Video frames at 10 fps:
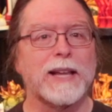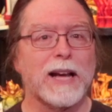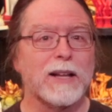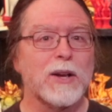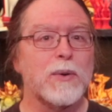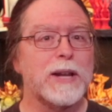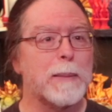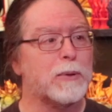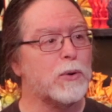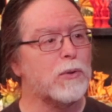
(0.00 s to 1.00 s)
Elegoo
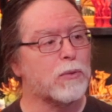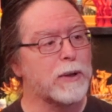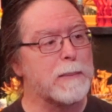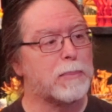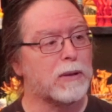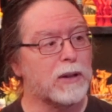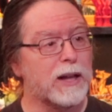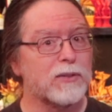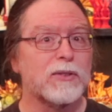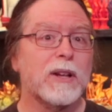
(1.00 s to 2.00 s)
Neptune 3
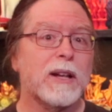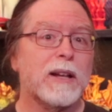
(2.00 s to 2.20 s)
Plus.